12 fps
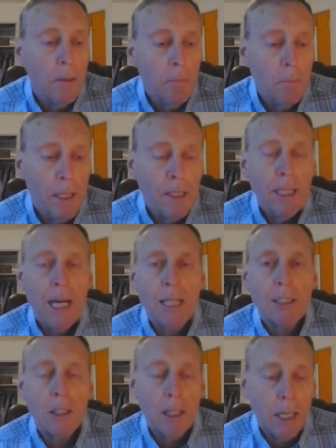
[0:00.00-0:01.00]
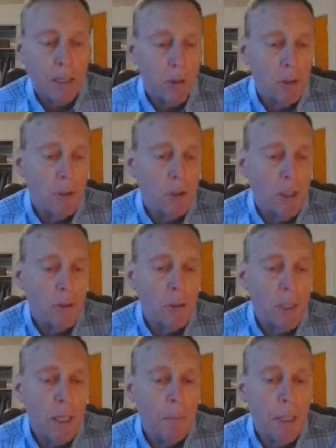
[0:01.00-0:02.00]
"many tax collectors and
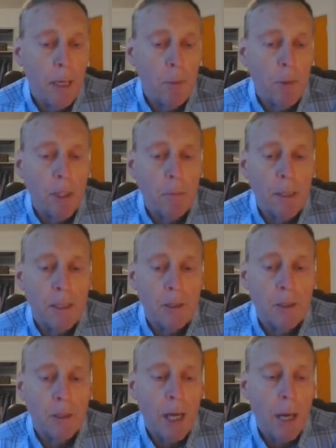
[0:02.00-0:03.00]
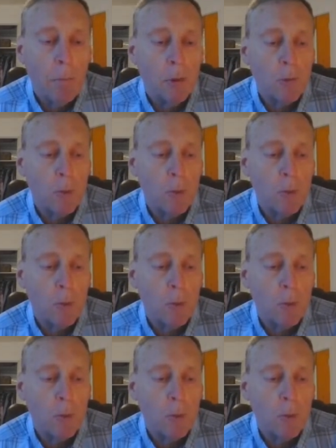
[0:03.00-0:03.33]
sinners came and ate with him and his disciples.